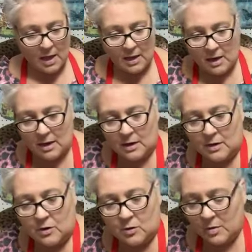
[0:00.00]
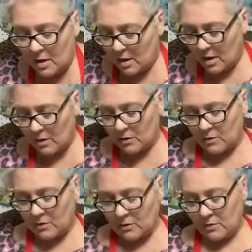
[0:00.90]
I got a new
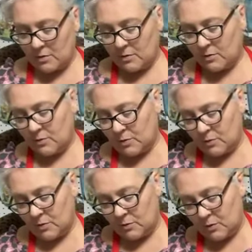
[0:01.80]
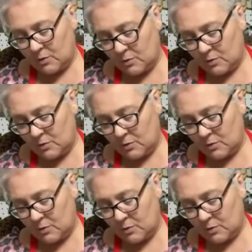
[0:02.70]
bottle. Whoop, whoop,